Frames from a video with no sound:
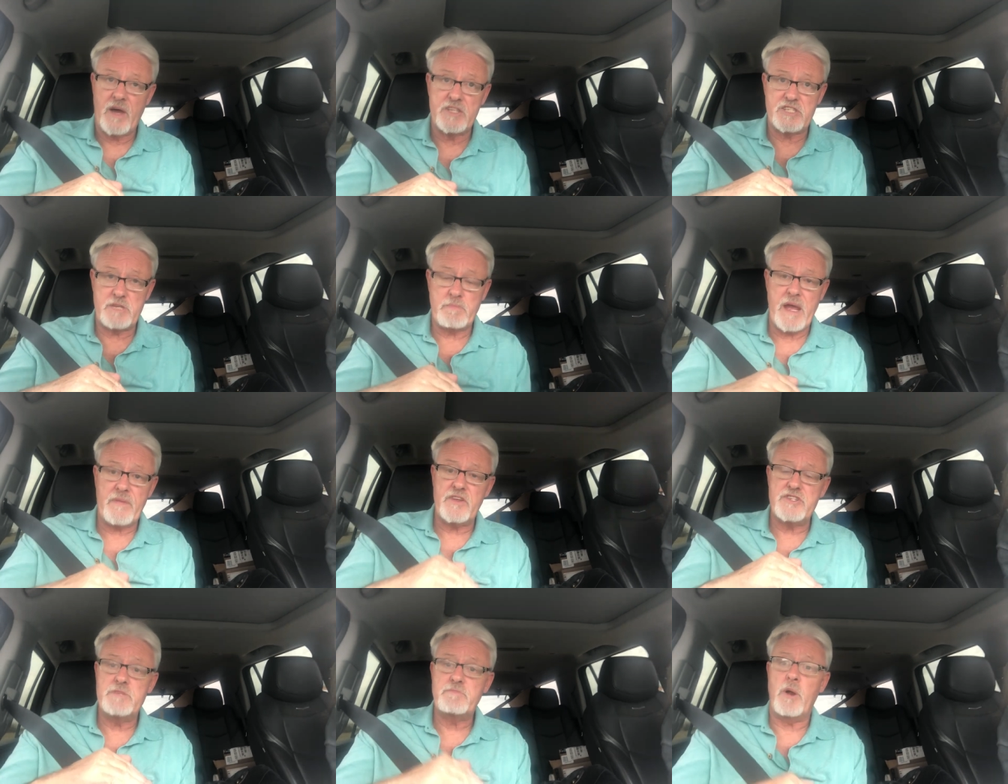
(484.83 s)
I suspect
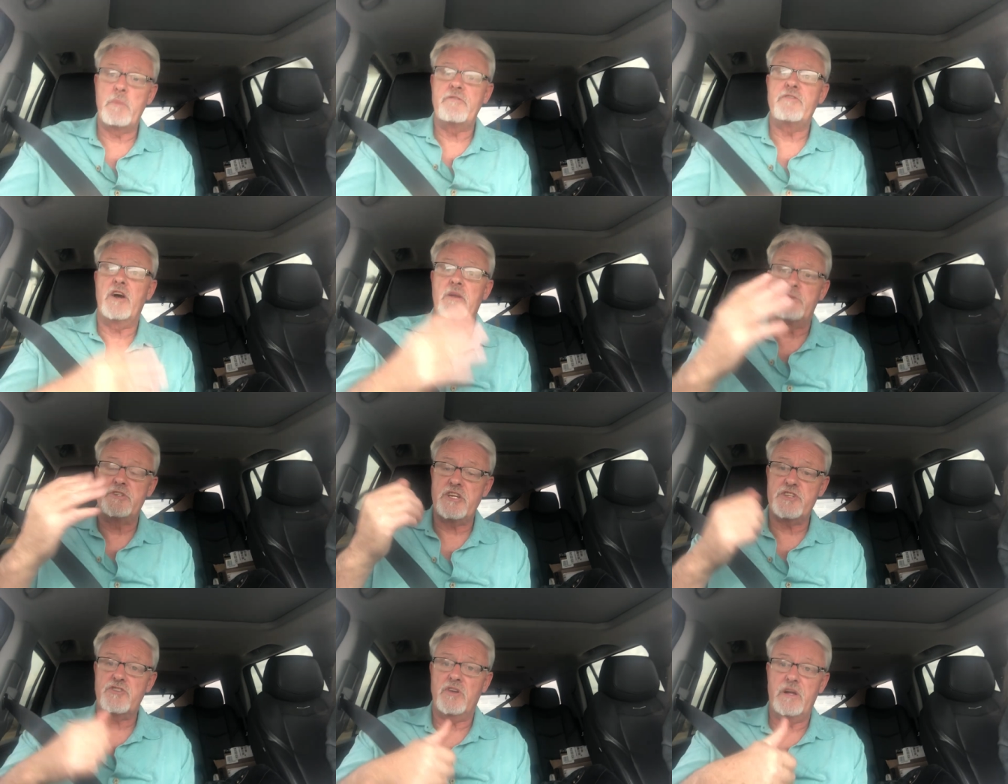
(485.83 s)
that she'd probably find her
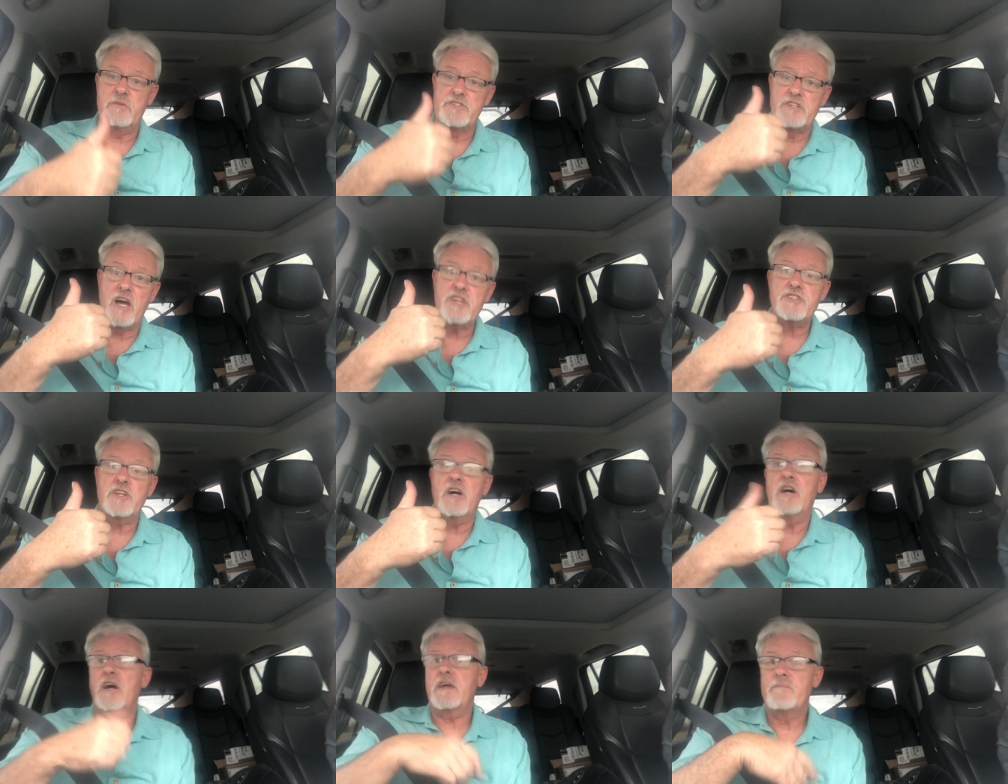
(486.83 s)
progesterone levels nice and
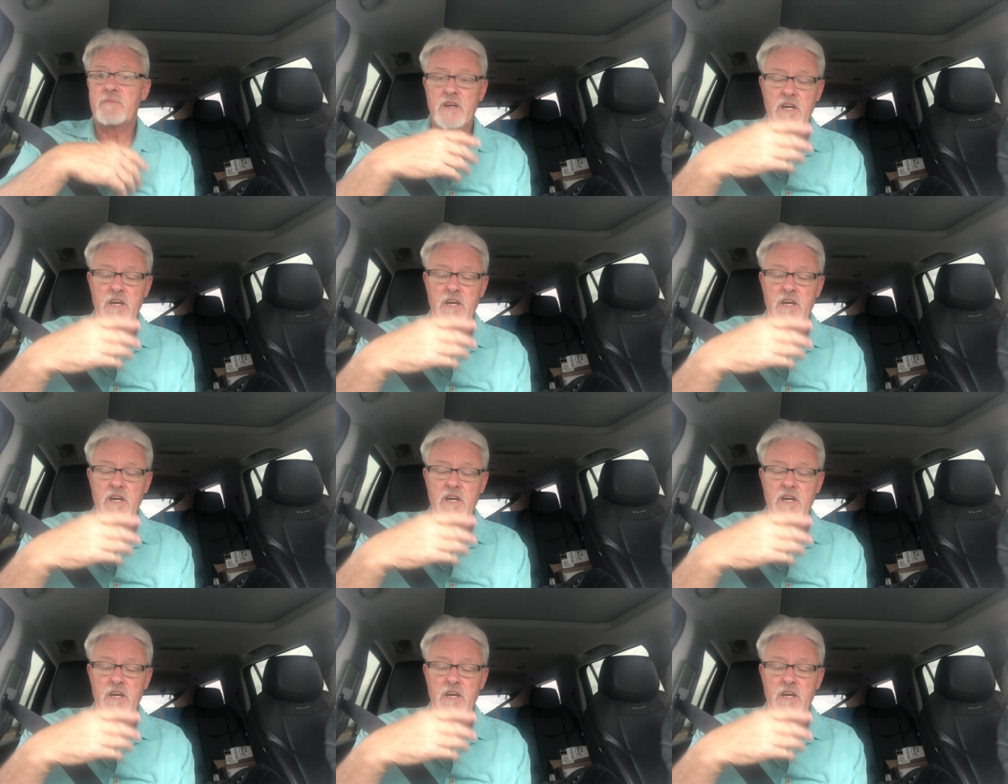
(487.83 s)
high